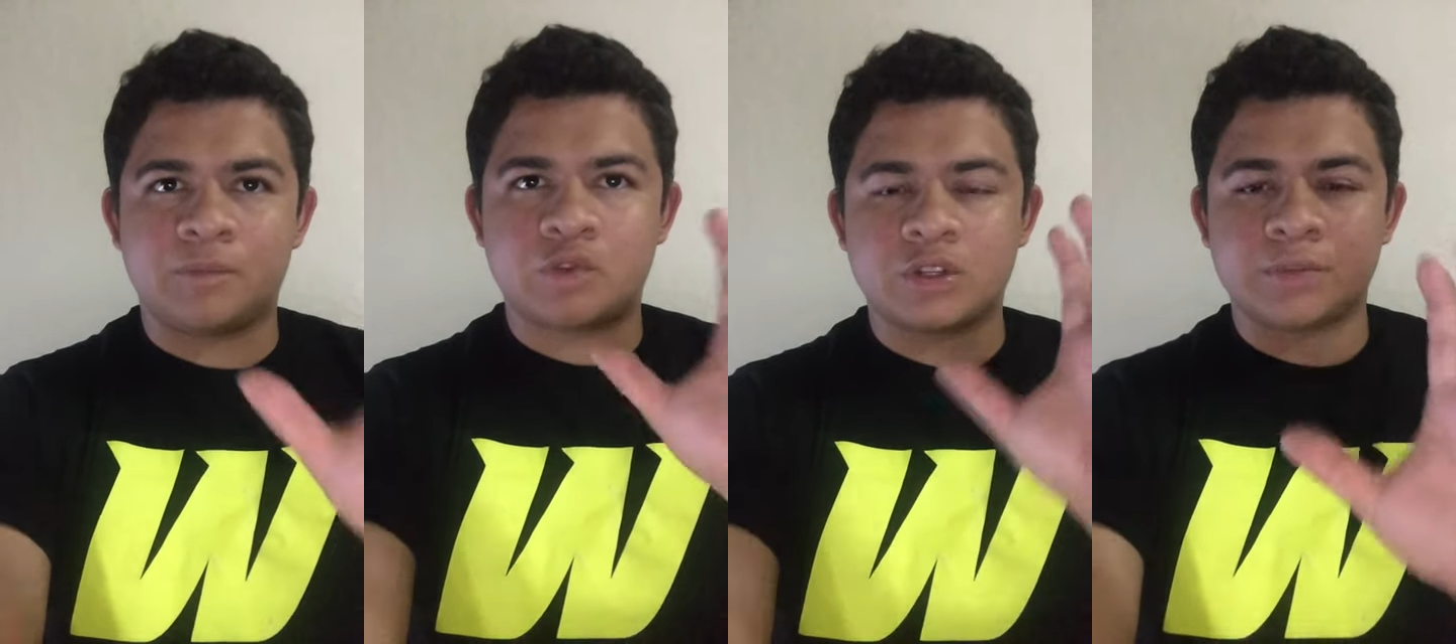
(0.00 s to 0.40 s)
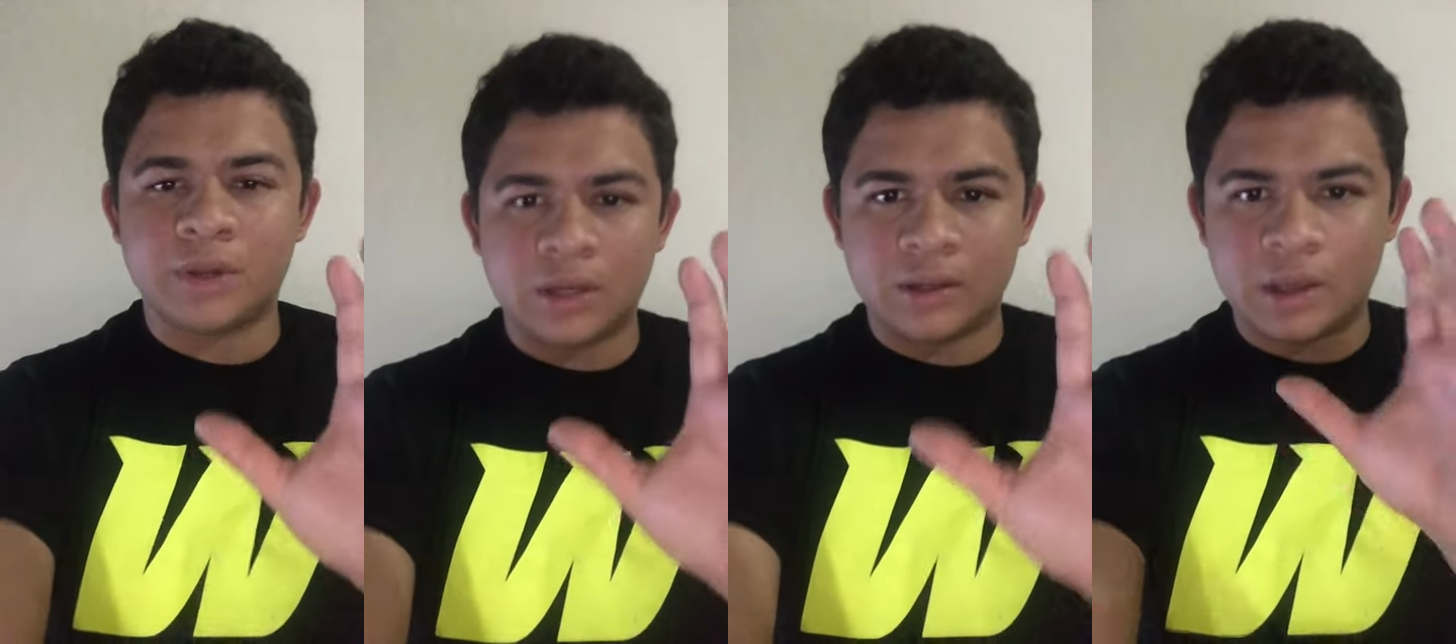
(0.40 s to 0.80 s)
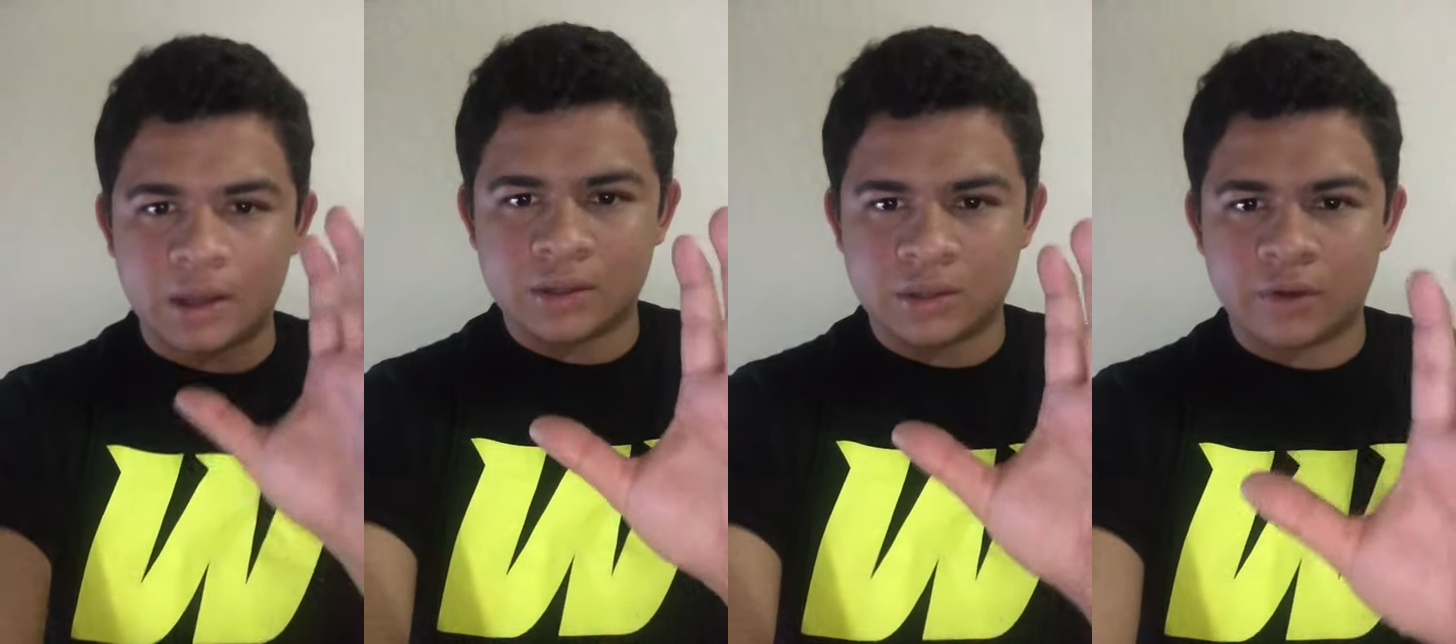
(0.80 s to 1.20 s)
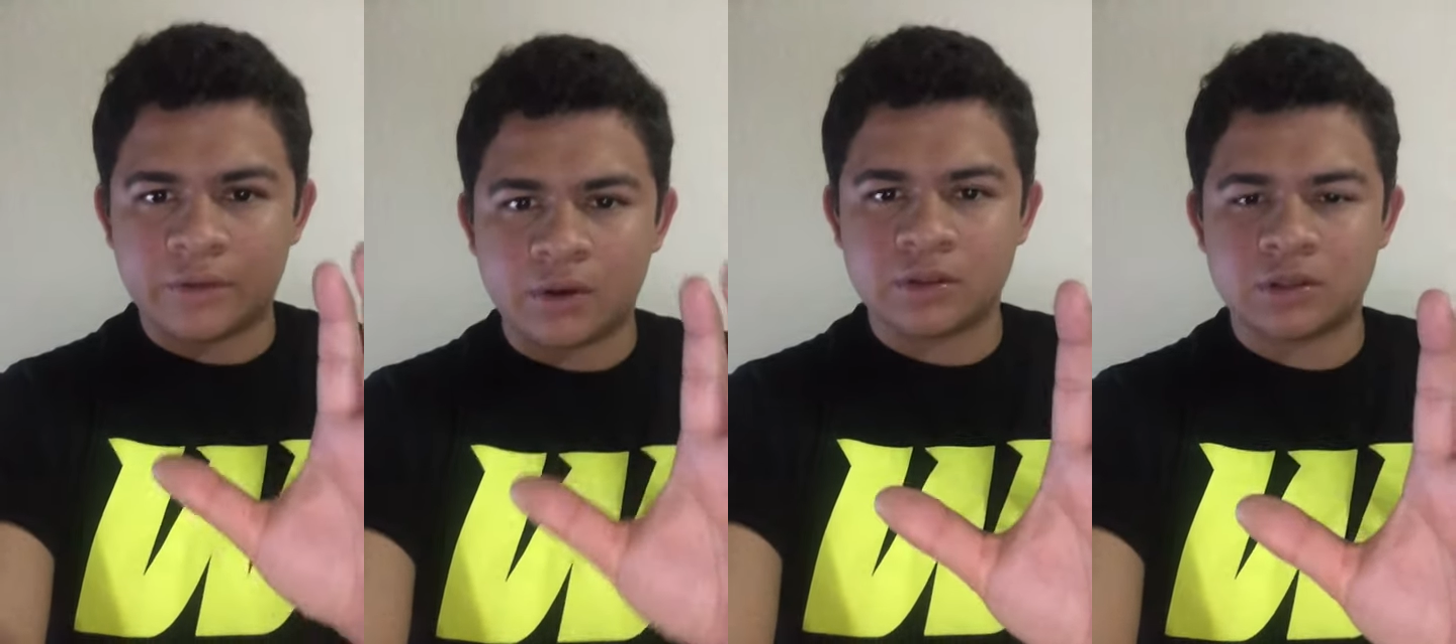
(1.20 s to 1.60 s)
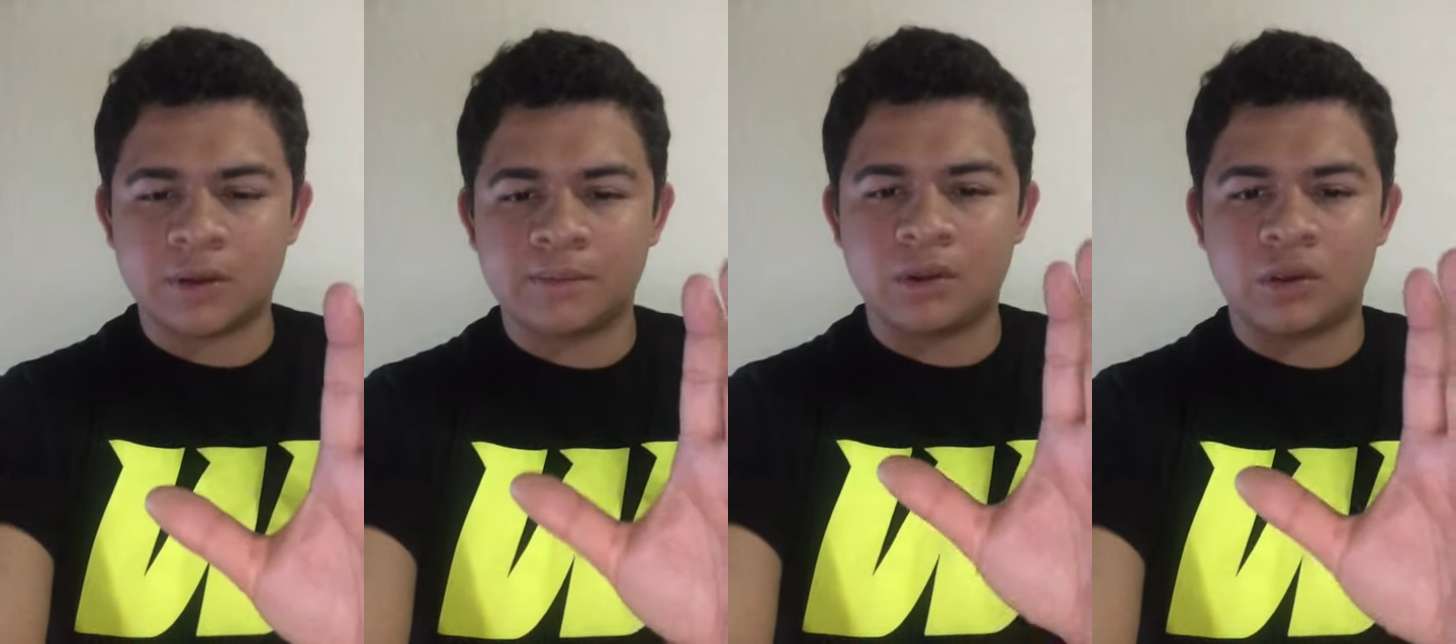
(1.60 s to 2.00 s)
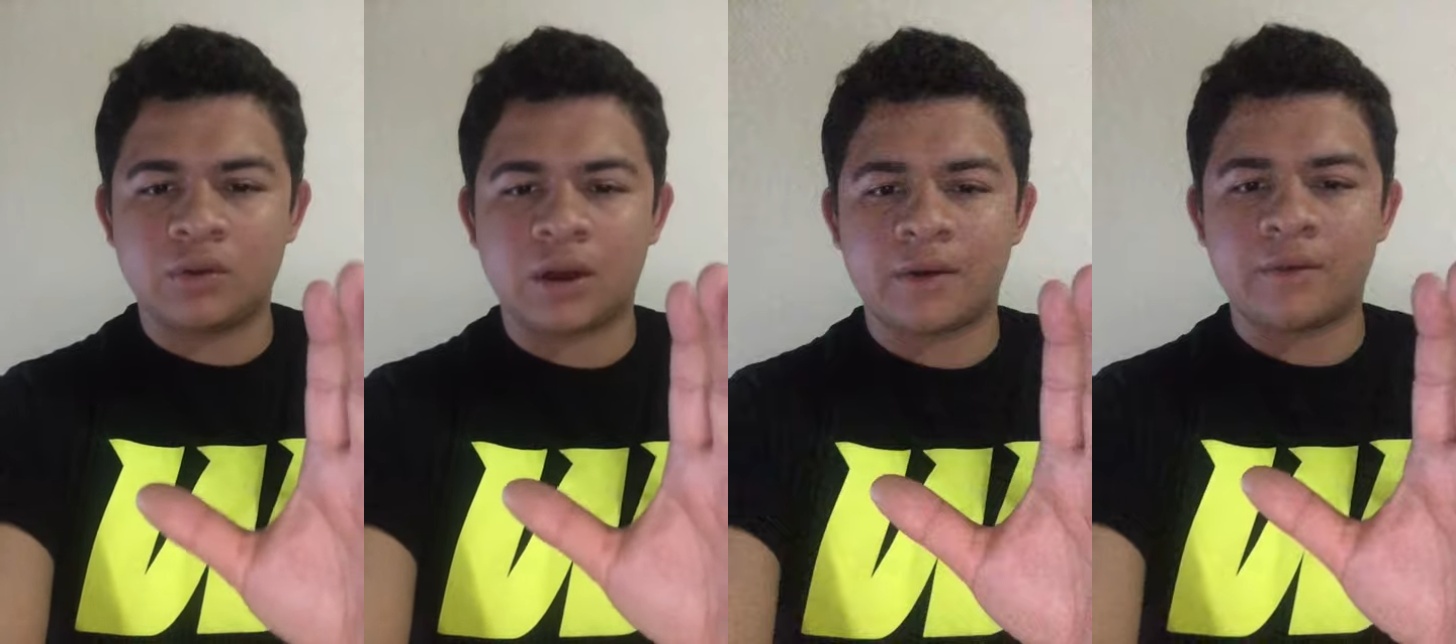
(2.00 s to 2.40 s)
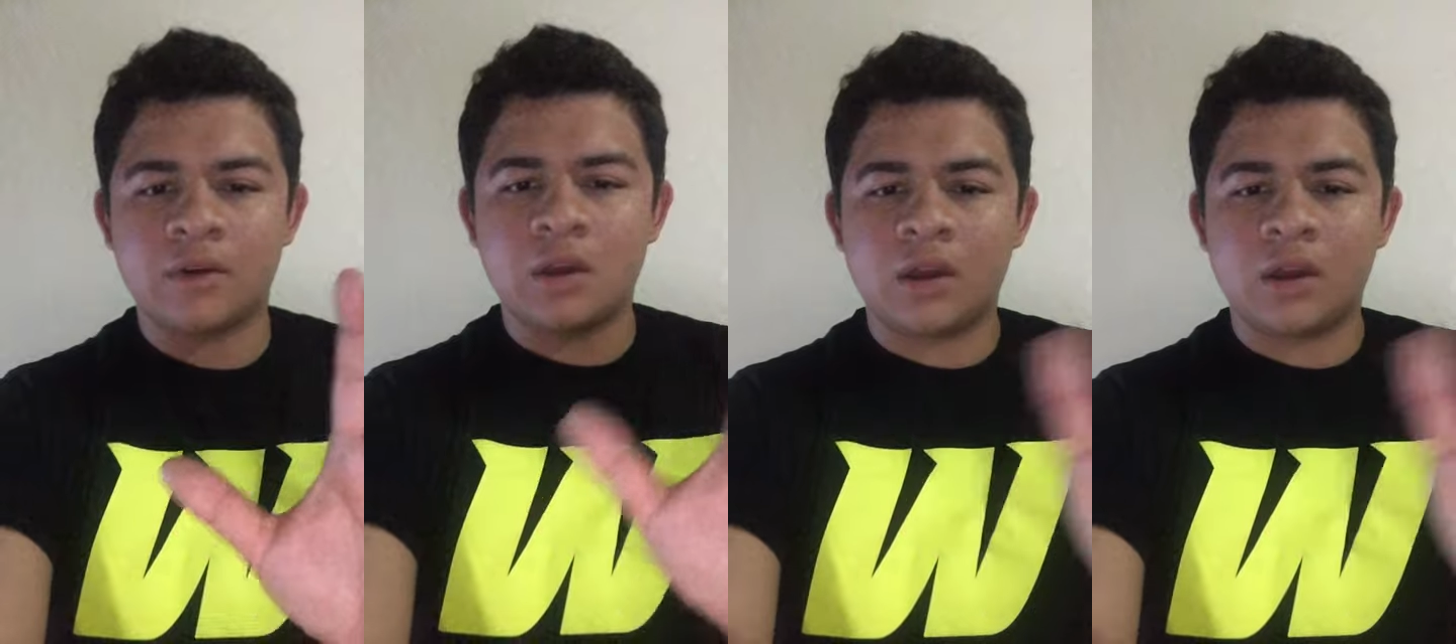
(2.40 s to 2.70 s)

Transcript: Transmitting that self-concept that you have